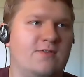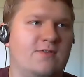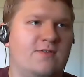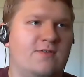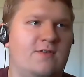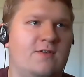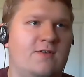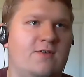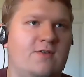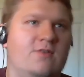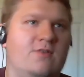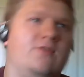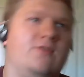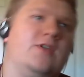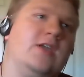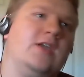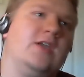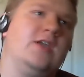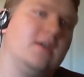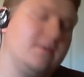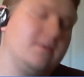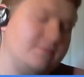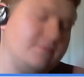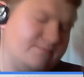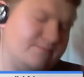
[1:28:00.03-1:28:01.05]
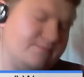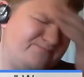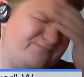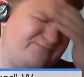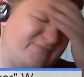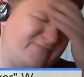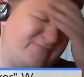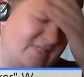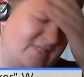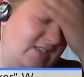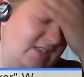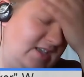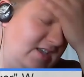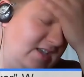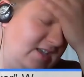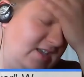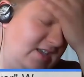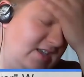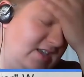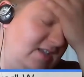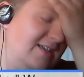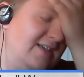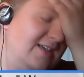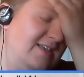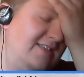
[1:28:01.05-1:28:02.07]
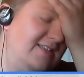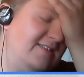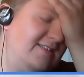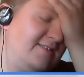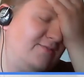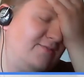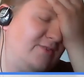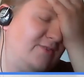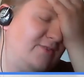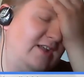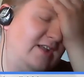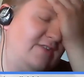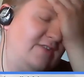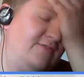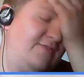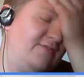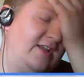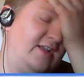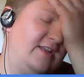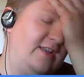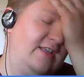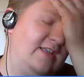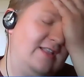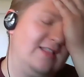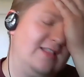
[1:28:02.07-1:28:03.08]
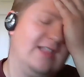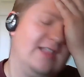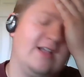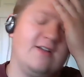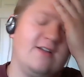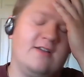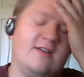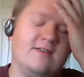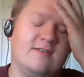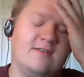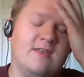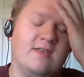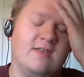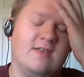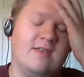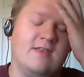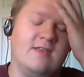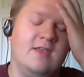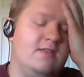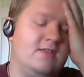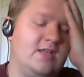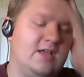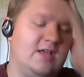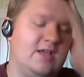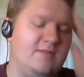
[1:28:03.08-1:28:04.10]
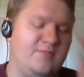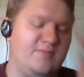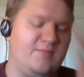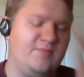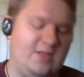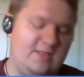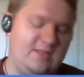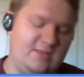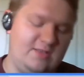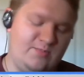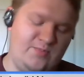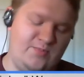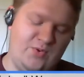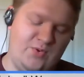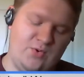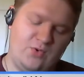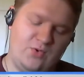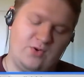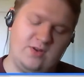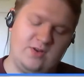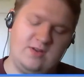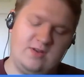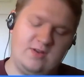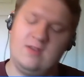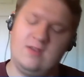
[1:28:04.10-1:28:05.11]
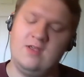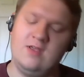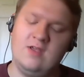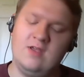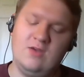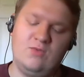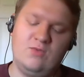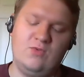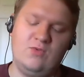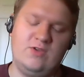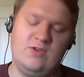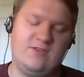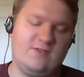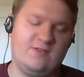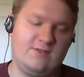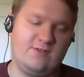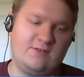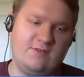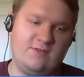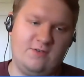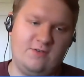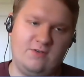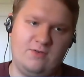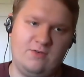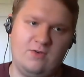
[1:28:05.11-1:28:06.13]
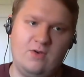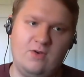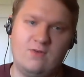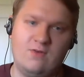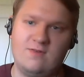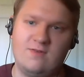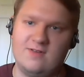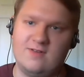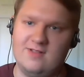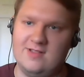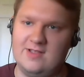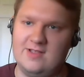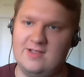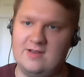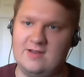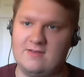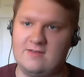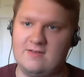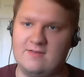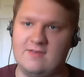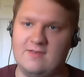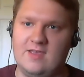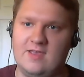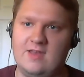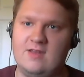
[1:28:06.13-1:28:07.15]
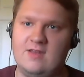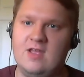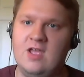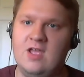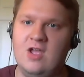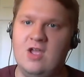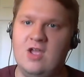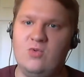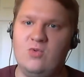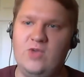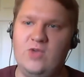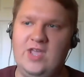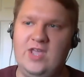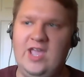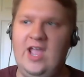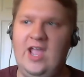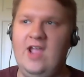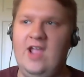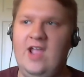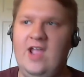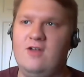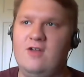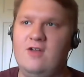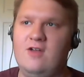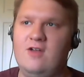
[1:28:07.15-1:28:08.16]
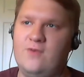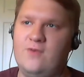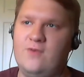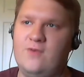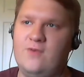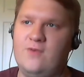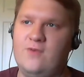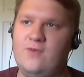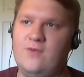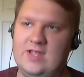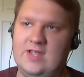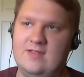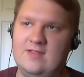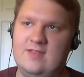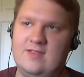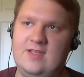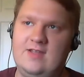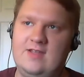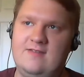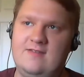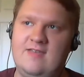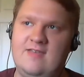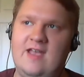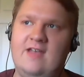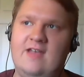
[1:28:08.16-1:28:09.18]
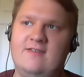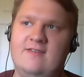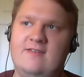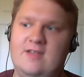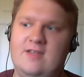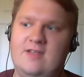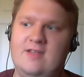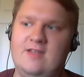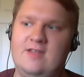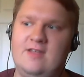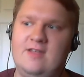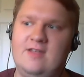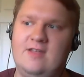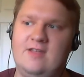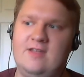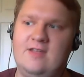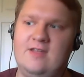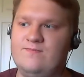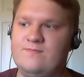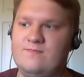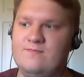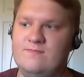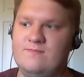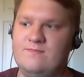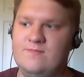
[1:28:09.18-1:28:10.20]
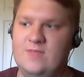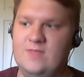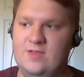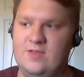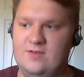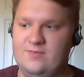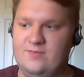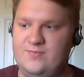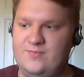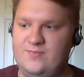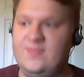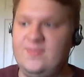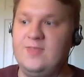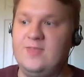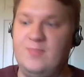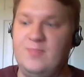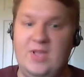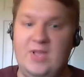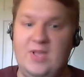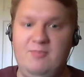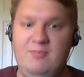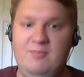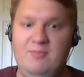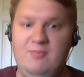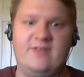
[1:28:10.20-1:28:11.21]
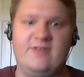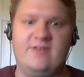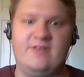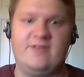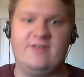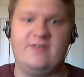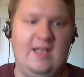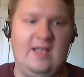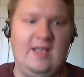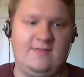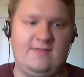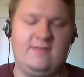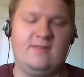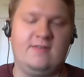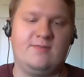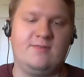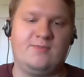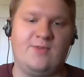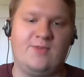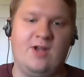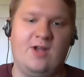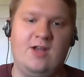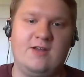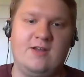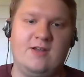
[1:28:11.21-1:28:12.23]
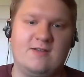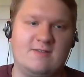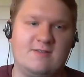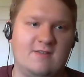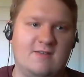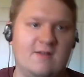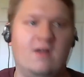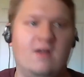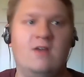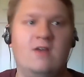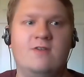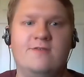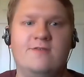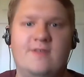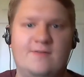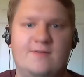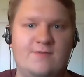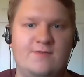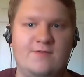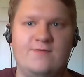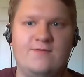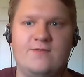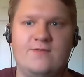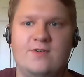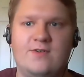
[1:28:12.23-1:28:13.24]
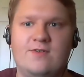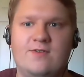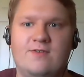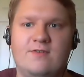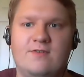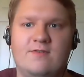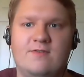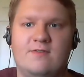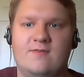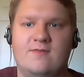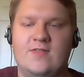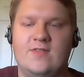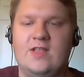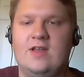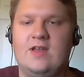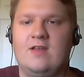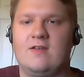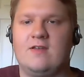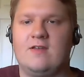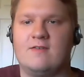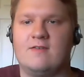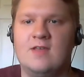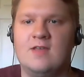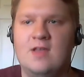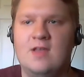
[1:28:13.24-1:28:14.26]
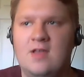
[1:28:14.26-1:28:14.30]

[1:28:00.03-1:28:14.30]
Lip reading: to get the... This is what I find hilarious. The company that ported Witcher 2 over to Linux said, we can't afford to get the testing, the people to test this product in all different versions of Linux.